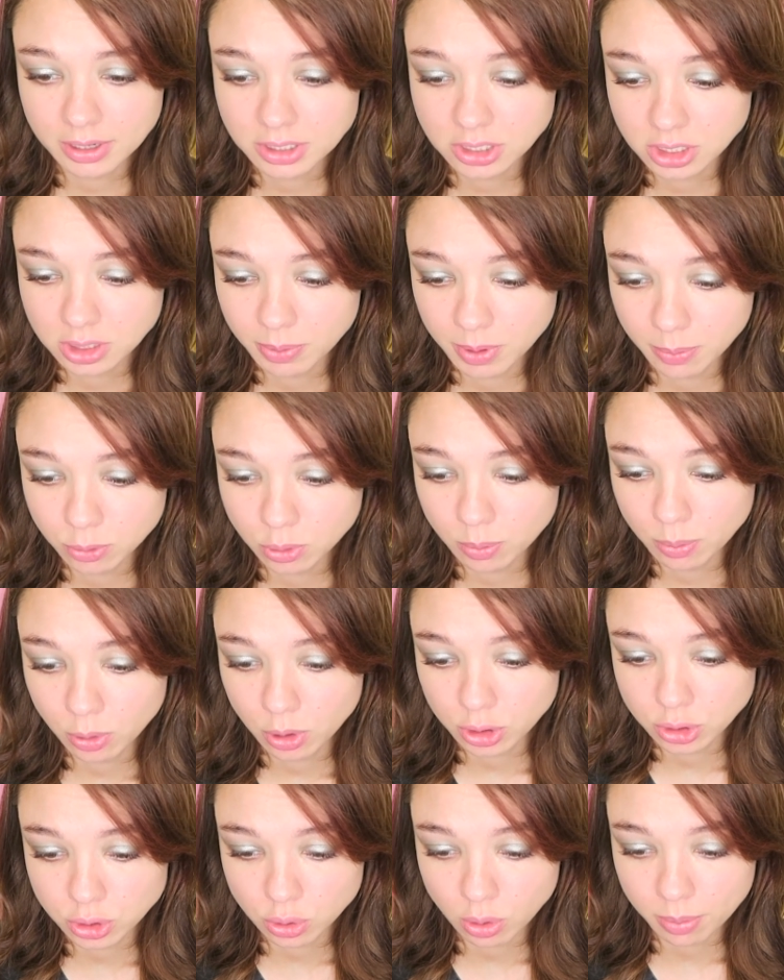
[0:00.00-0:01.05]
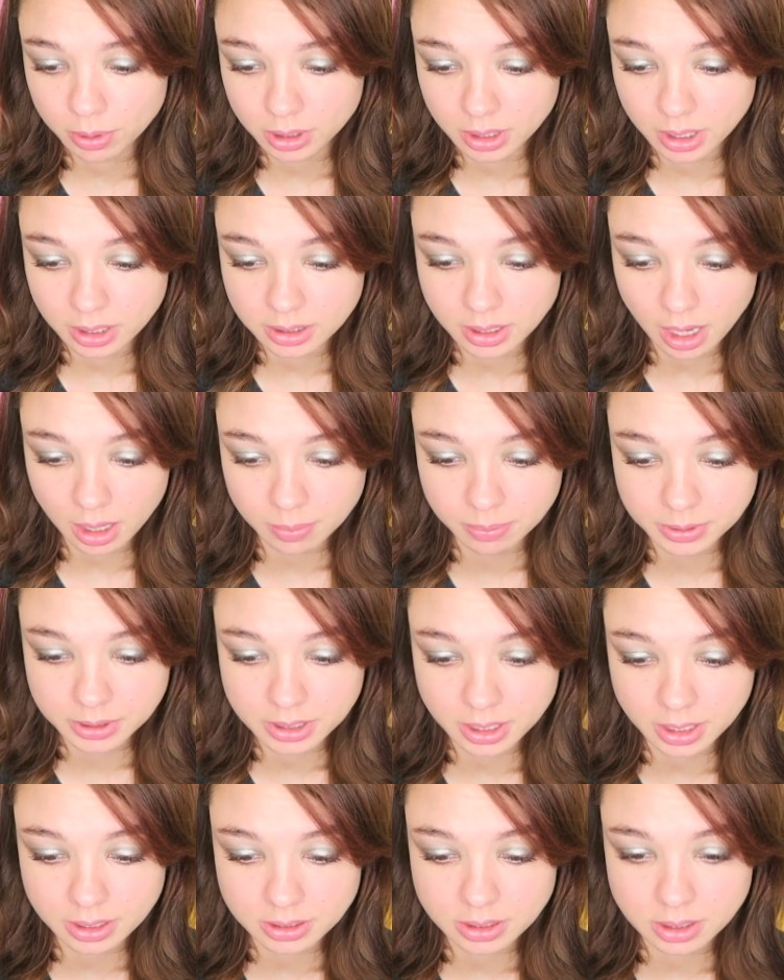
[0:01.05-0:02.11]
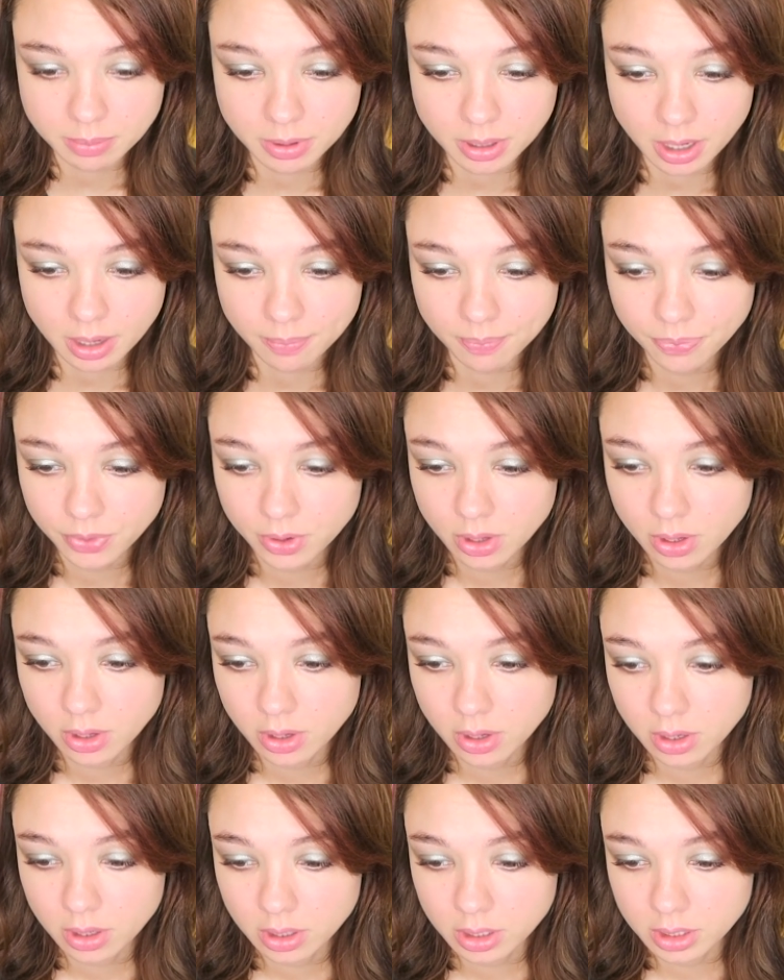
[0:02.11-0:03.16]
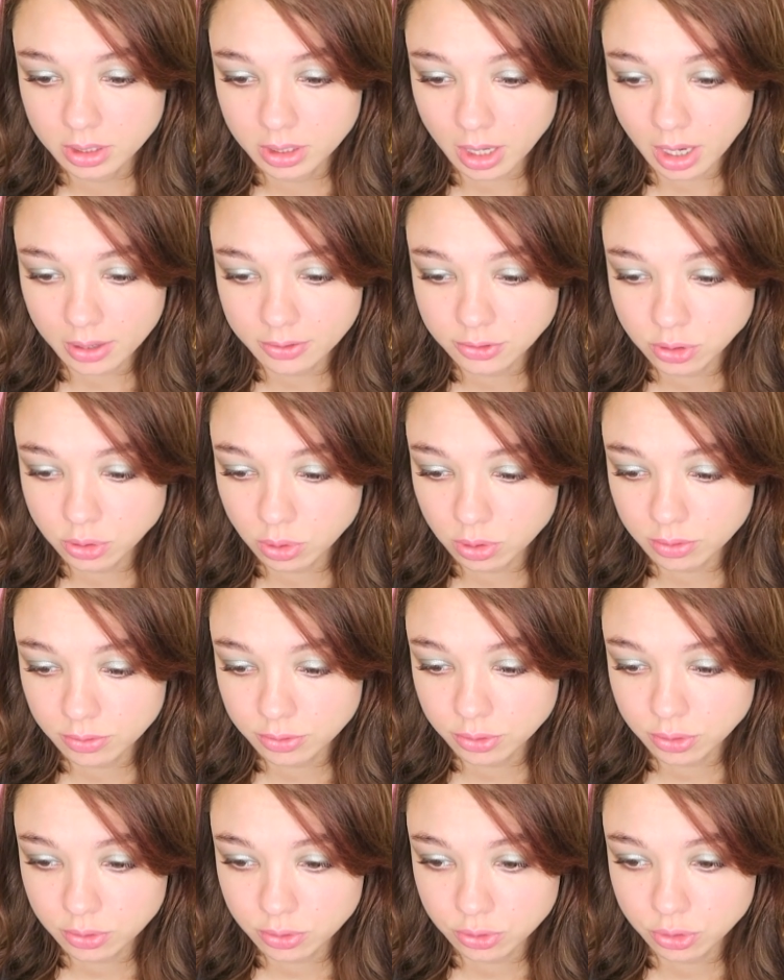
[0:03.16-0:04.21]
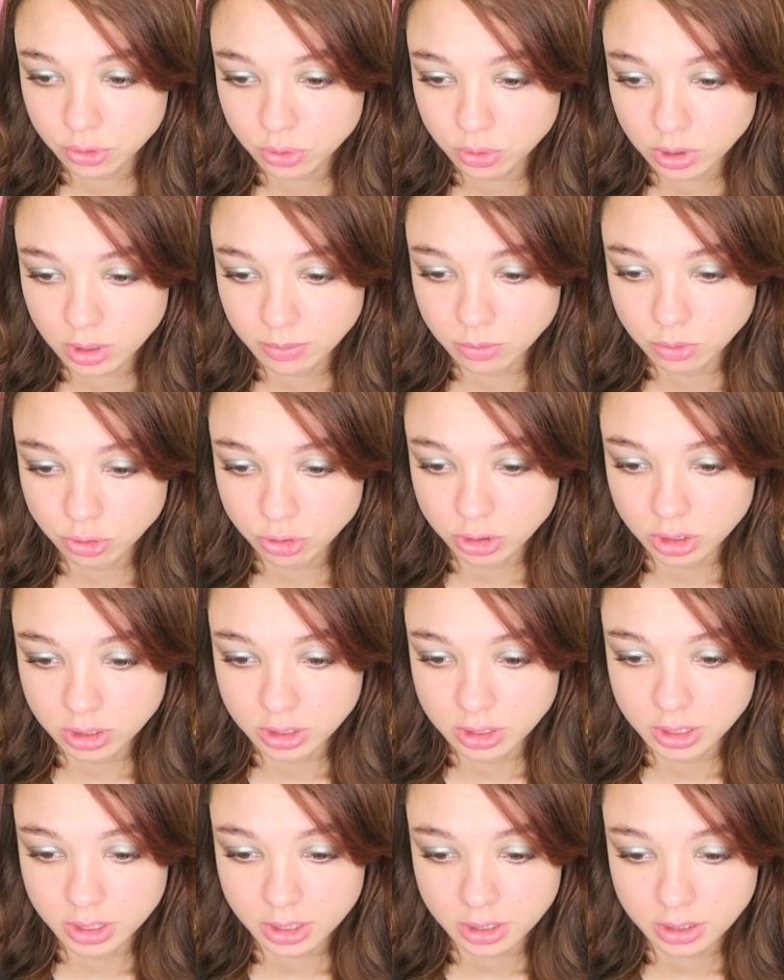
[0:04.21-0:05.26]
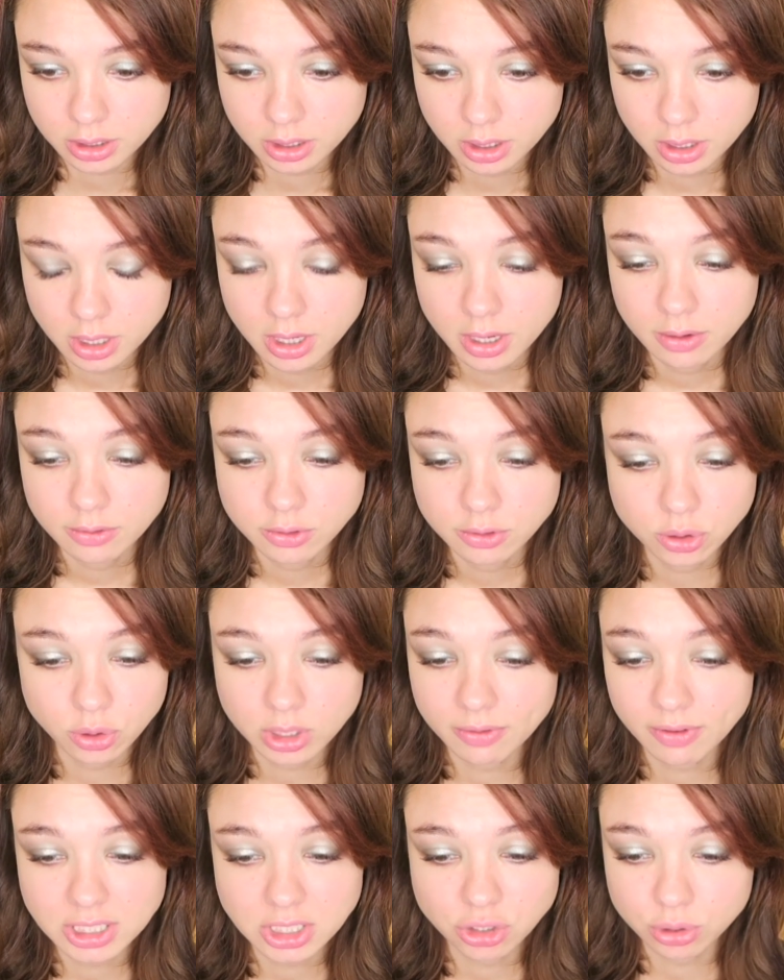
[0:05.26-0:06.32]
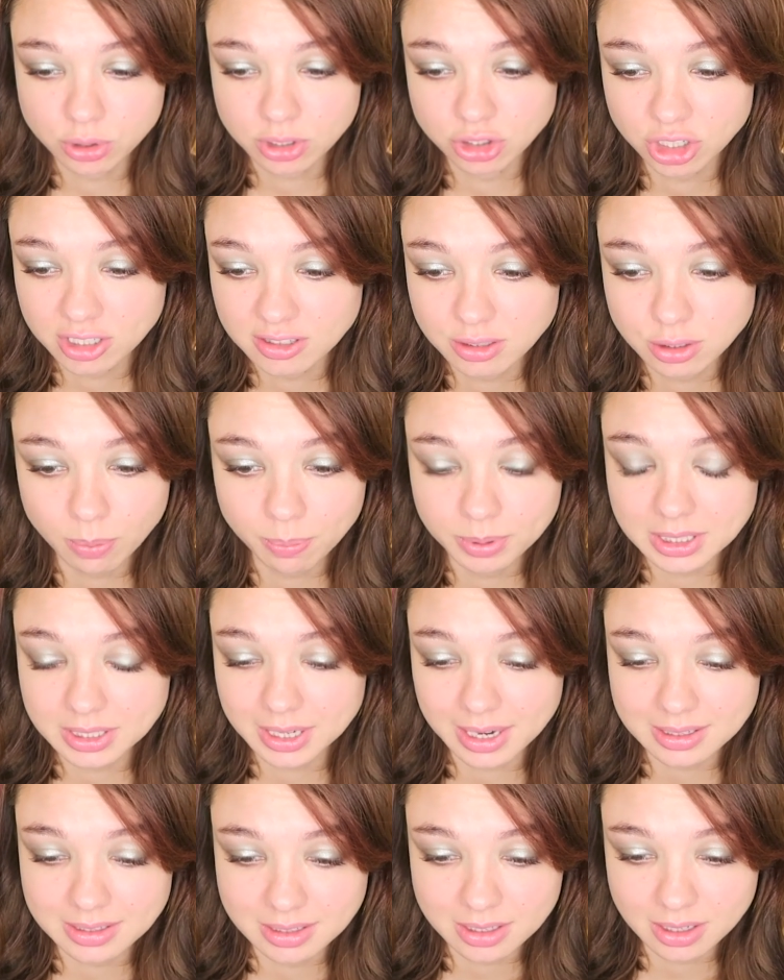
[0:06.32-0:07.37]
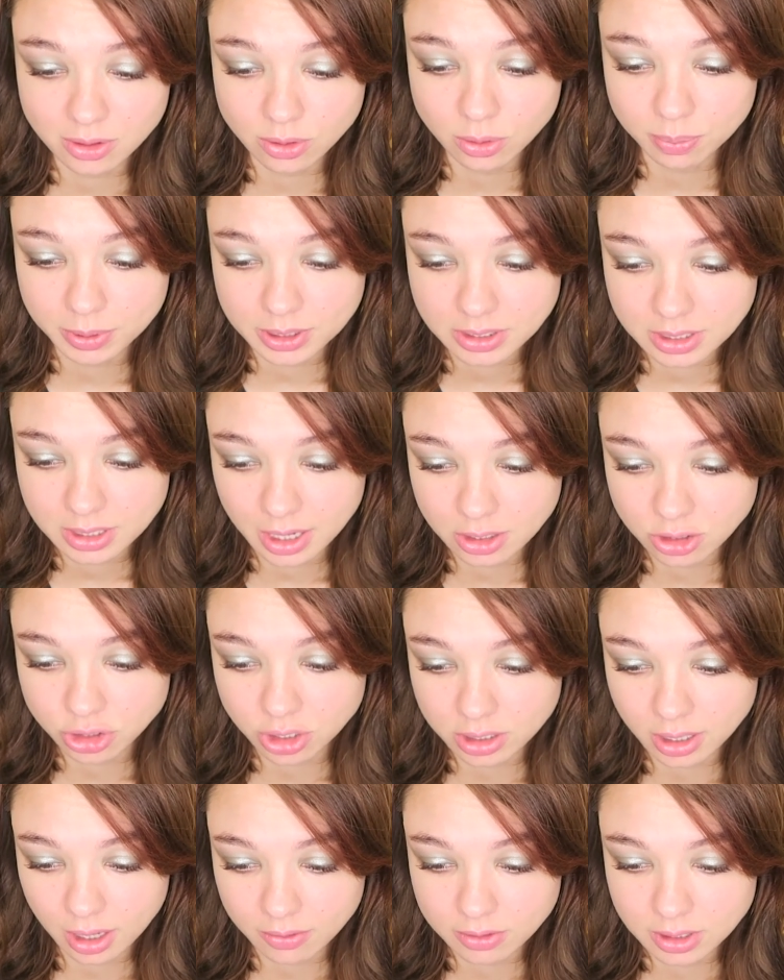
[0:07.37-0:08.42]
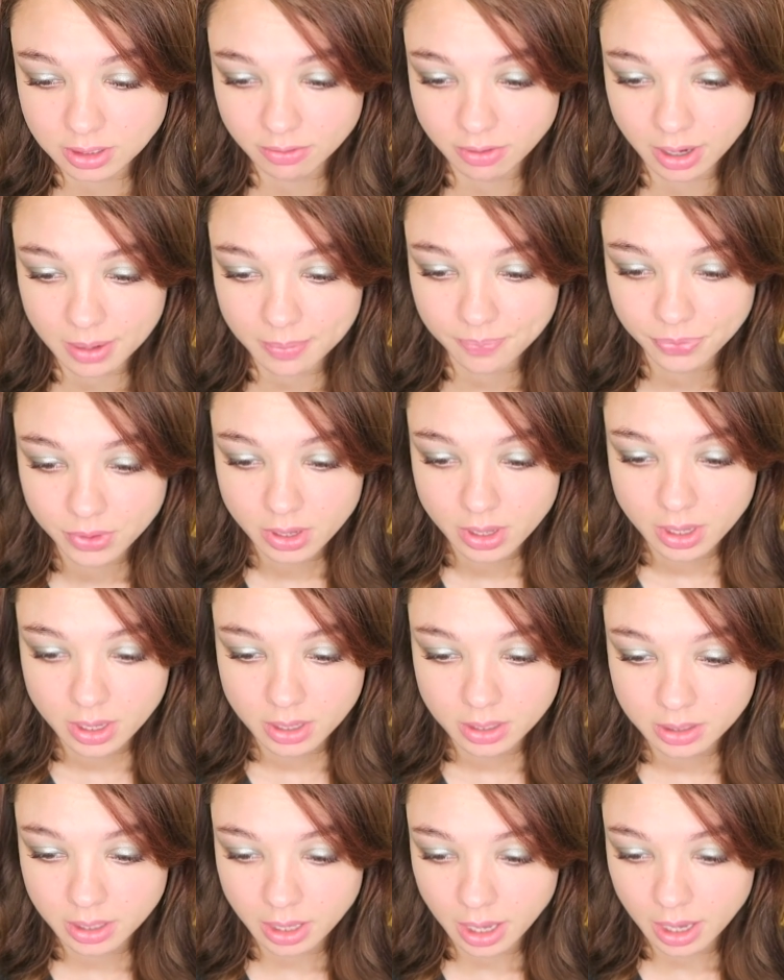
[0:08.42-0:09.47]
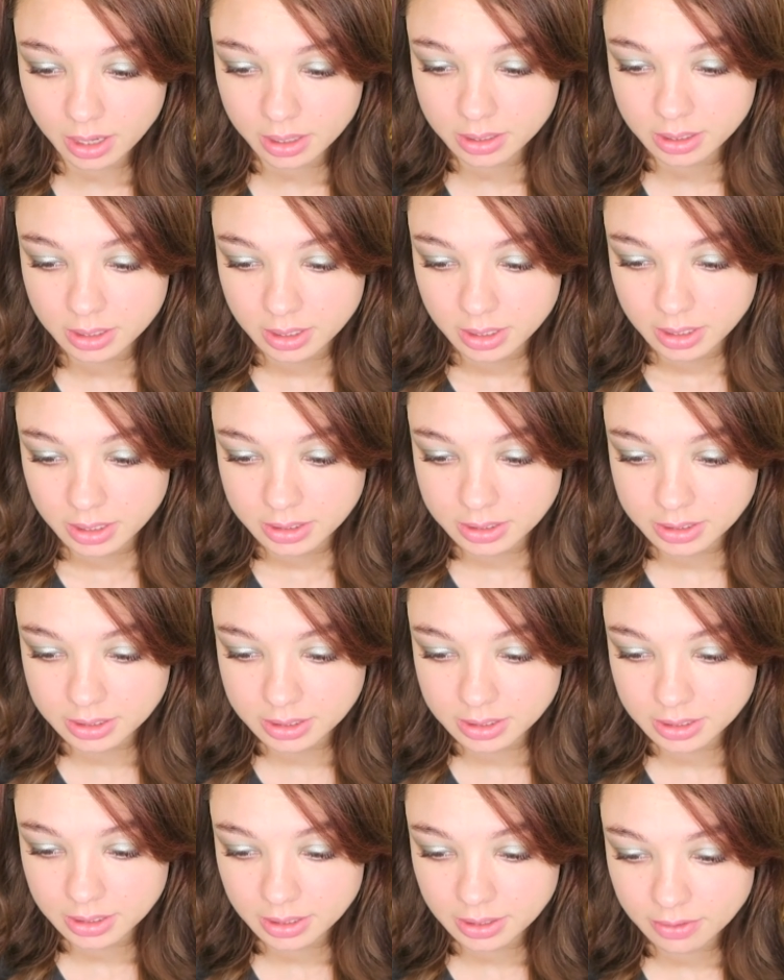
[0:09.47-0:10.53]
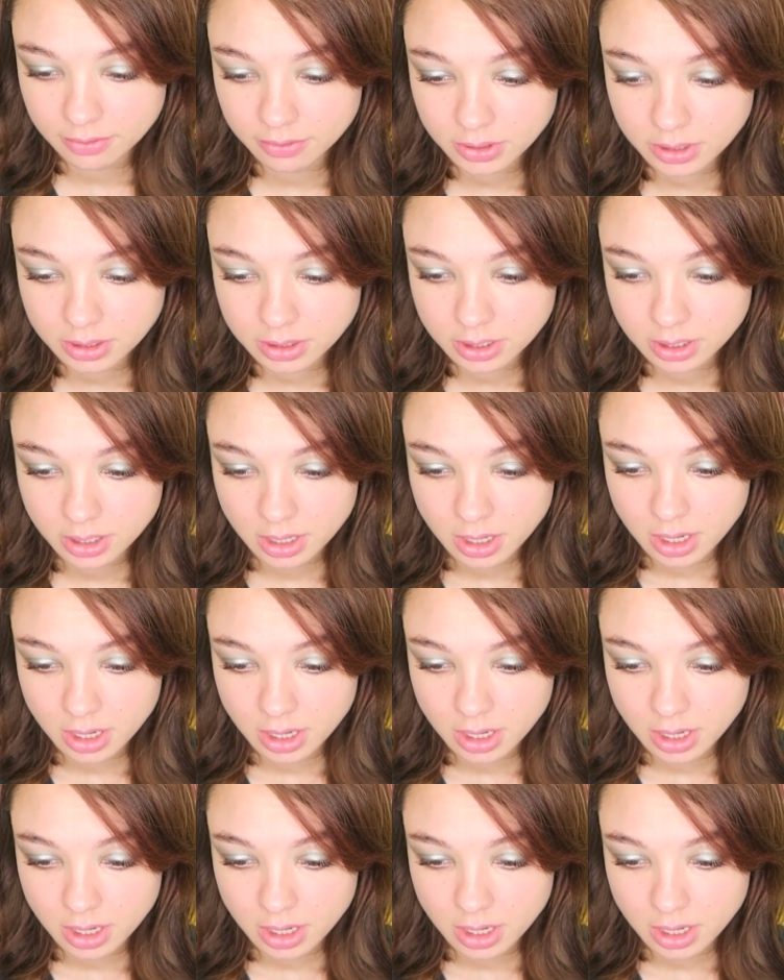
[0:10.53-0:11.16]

Can we replay it? Let me act faster. Okay, okay, fine. What what do we need to do? Okay, let's replay it. Sorry, Angela. Okay, call. Okay, nine,